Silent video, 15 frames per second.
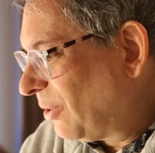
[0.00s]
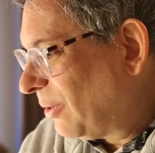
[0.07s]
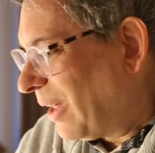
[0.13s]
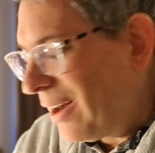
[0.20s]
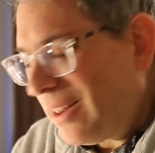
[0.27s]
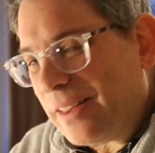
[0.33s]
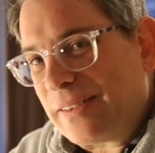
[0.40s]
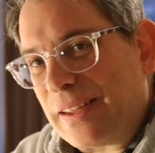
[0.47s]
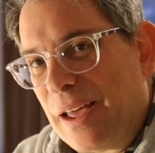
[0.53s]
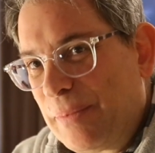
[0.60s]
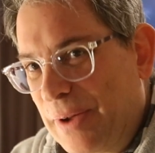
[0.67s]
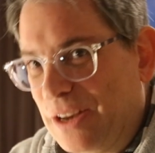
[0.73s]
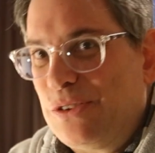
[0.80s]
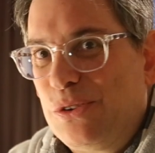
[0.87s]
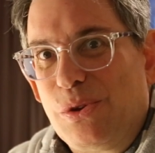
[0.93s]
So a lot of the
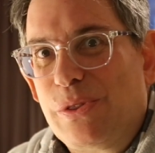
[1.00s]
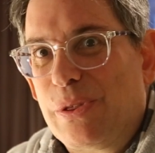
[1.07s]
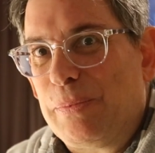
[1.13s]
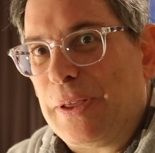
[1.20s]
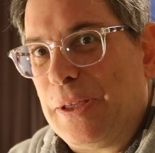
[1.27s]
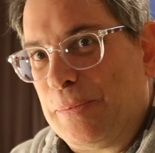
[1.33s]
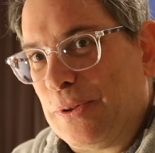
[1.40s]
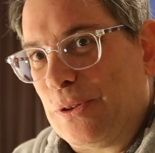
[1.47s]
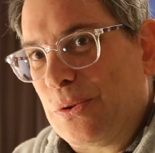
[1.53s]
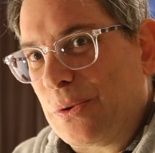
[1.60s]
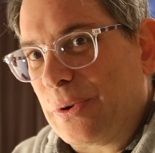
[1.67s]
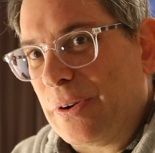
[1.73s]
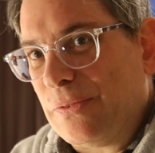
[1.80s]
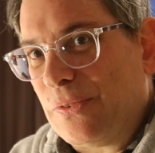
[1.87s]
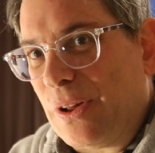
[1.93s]
time I knew the people who
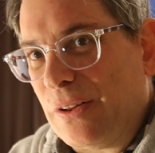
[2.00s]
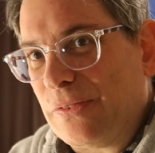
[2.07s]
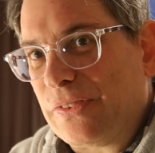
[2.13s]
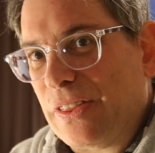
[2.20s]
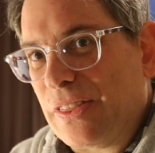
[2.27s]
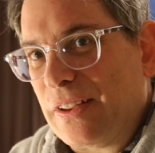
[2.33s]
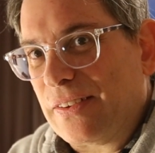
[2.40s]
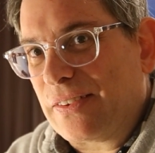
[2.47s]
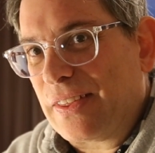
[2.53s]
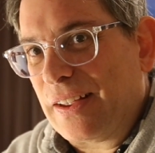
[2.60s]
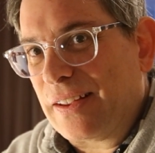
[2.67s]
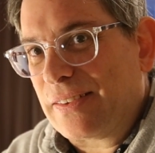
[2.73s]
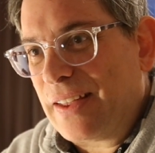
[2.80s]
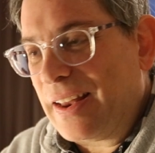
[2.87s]
were involved in these things.